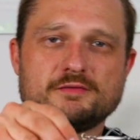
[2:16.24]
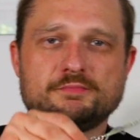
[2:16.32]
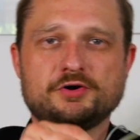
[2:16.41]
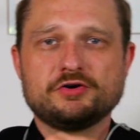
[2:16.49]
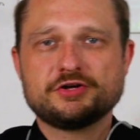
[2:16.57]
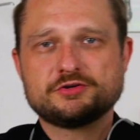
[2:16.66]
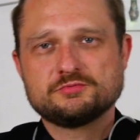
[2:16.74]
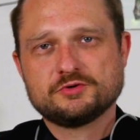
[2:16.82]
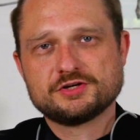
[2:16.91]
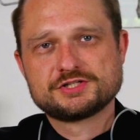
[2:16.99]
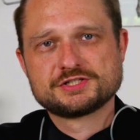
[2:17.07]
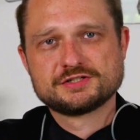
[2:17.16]
a pocket
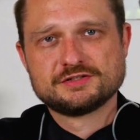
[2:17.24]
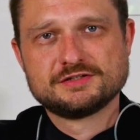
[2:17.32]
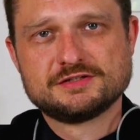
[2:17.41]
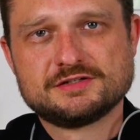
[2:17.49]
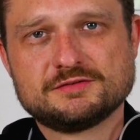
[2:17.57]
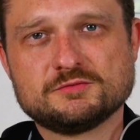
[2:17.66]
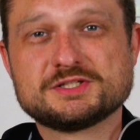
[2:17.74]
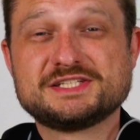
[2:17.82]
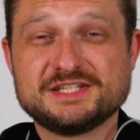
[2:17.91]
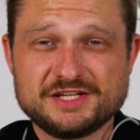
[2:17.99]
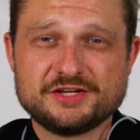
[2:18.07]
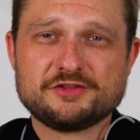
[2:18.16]
watch was
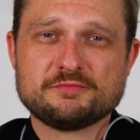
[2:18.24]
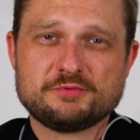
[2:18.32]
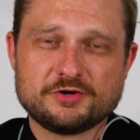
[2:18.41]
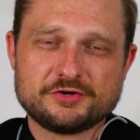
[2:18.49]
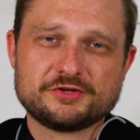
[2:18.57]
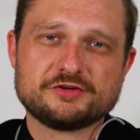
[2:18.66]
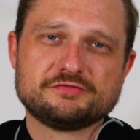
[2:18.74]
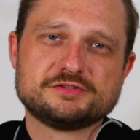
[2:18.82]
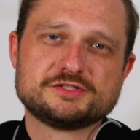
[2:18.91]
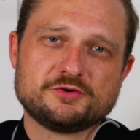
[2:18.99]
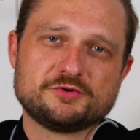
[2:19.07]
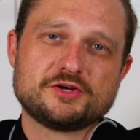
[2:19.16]
sitting in the pocket of
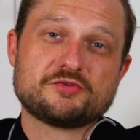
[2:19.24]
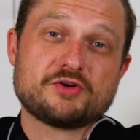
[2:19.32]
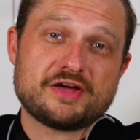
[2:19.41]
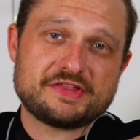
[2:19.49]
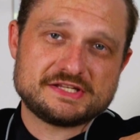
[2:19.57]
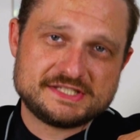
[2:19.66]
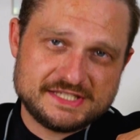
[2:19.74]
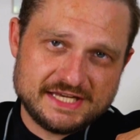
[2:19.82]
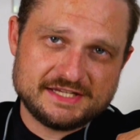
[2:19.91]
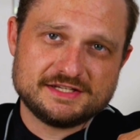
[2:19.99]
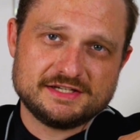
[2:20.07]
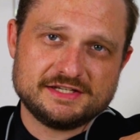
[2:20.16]
its owner rather
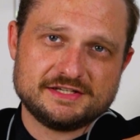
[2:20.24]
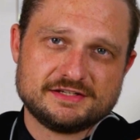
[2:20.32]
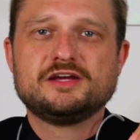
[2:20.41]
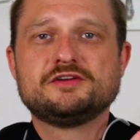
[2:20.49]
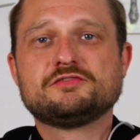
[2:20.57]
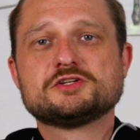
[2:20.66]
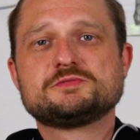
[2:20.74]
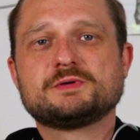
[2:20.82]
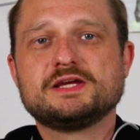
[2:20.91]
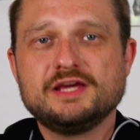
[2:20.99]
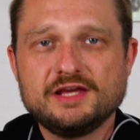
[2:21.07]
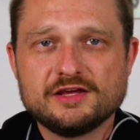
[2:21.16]
statically. It was
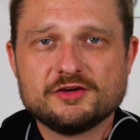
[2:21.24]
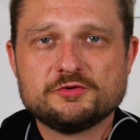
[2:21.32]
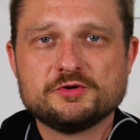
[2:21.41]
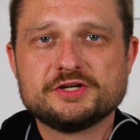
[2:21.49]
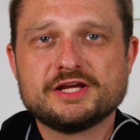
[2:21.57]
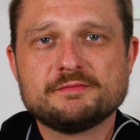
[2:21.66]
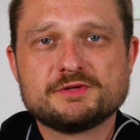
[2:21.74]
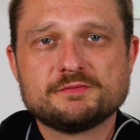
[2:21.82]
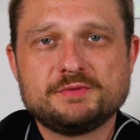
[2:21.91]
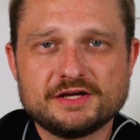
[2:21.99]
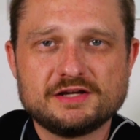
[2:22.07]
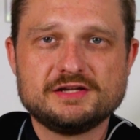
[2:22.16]
Breguet who
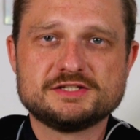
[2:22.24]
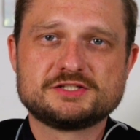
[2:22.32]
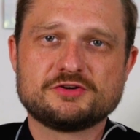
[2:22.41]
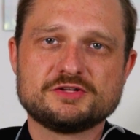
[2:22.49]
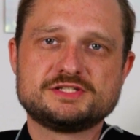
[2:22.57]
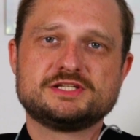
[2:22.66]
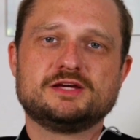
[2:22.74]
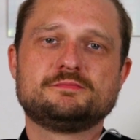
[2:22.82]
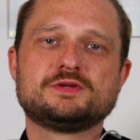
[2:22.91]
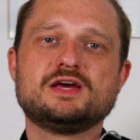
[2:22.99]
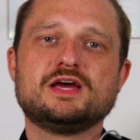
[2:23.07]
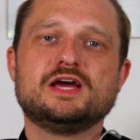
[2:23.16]
adapted Perrelet's
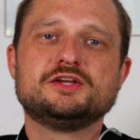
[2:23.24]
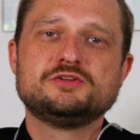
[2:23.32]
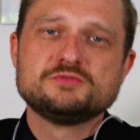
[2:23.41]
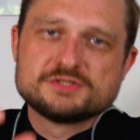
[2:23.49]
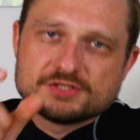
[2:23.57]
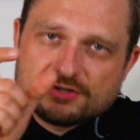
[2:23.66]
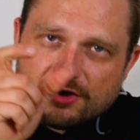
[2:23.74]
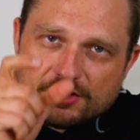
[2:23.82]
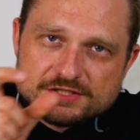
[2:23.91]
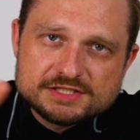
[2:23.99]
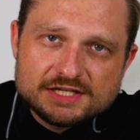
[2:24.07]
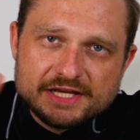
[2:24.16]
concept and used an
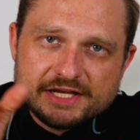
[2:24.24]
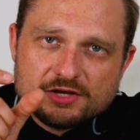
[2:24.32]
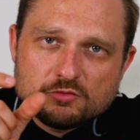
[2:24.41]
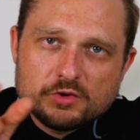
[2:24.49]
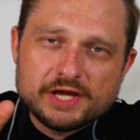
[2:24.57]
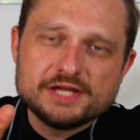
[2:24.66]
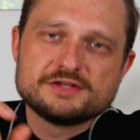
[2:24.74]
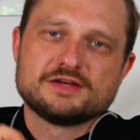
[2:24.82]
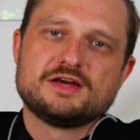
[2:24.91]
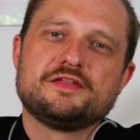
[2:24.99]
oscillating weight